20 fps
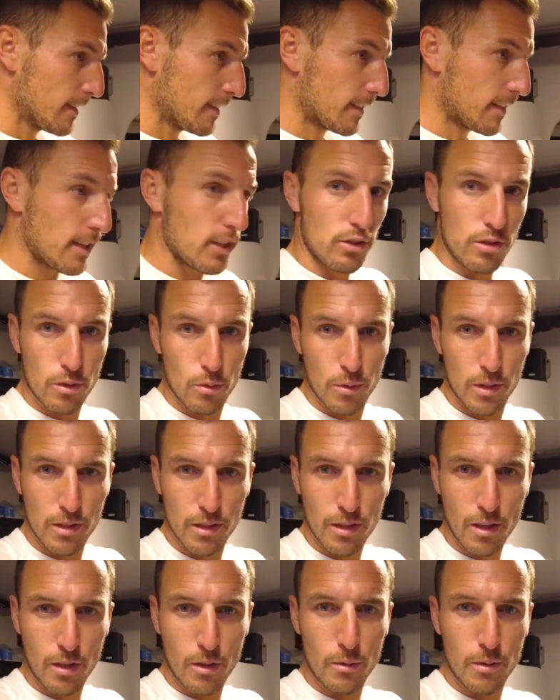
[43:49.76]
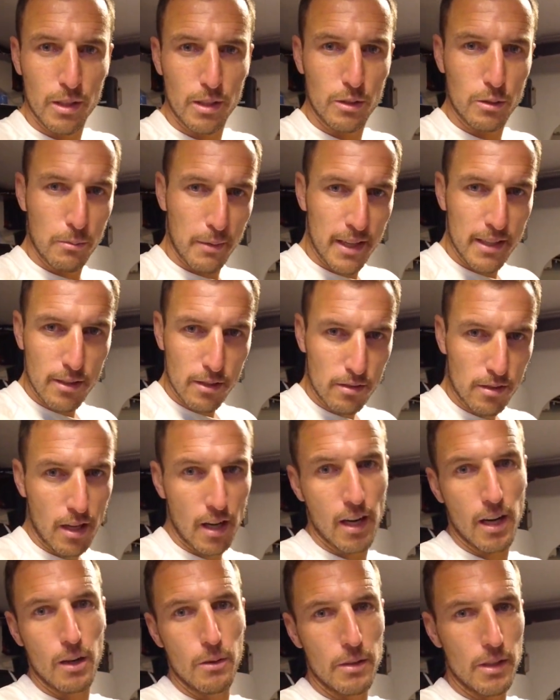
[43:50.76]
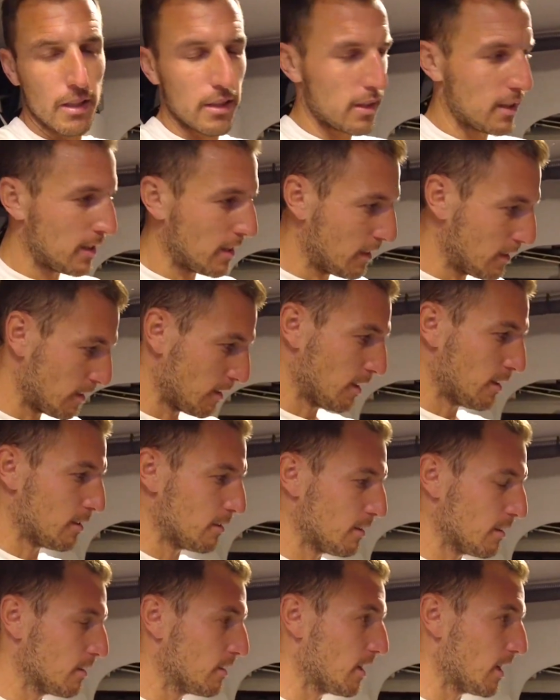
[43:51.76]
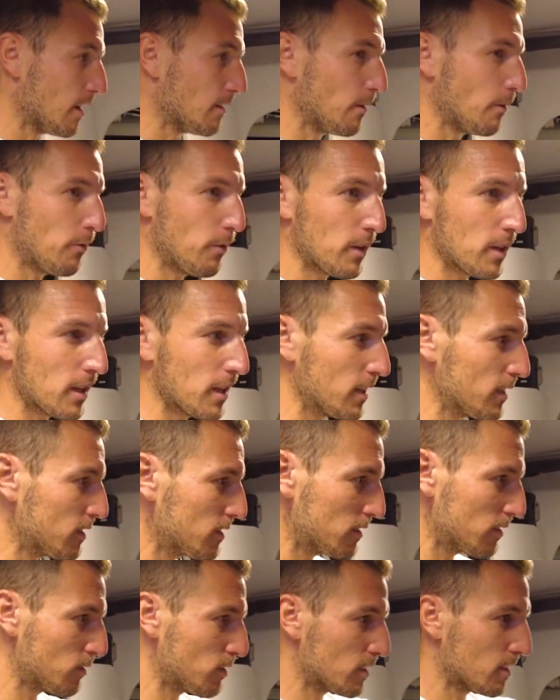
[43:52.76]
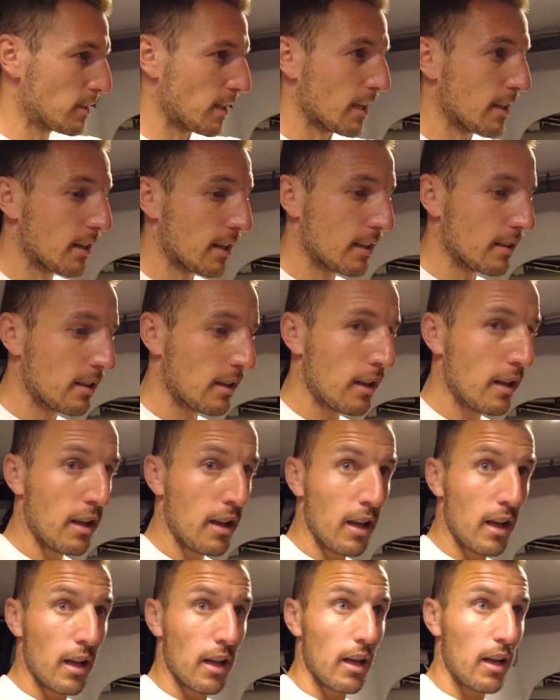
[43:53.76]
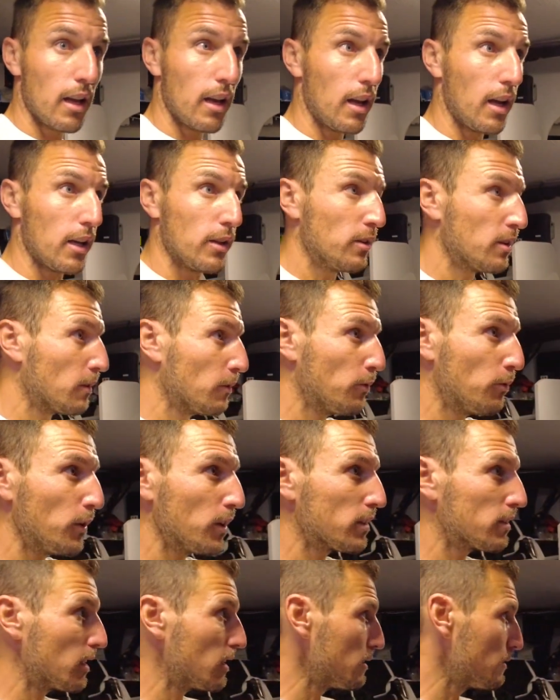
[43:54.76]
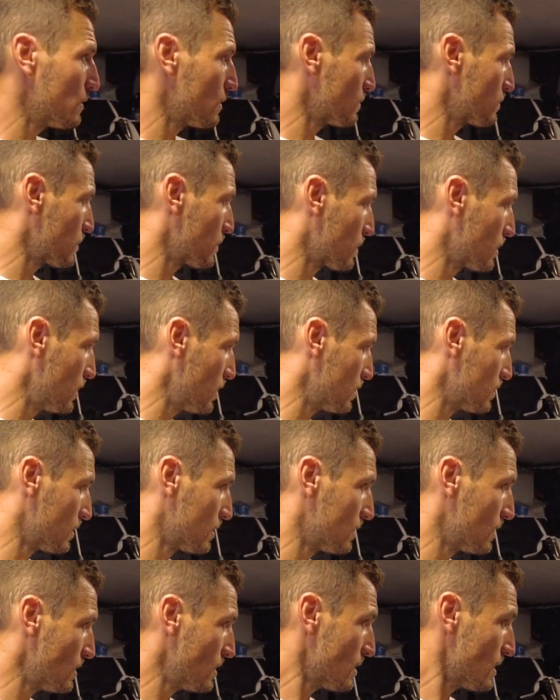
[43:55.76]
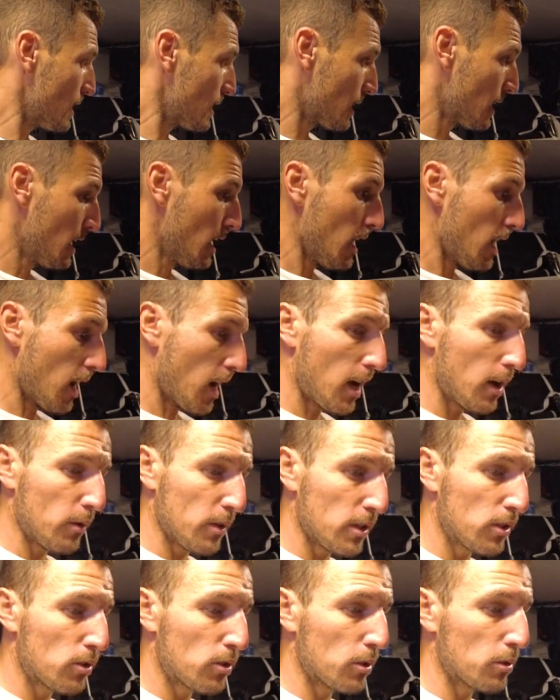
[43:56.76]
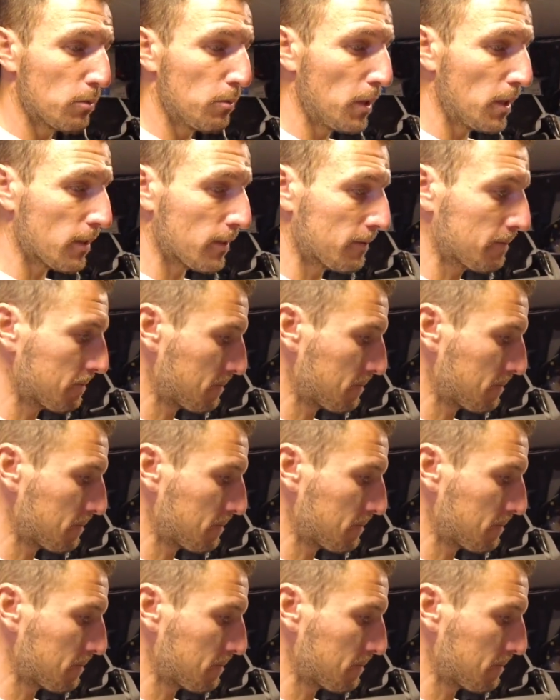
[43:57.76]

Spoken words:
kitchen when you know where tomatoes are, where, everything is, you just take it. And you can fix anything from here. This is like how it should be.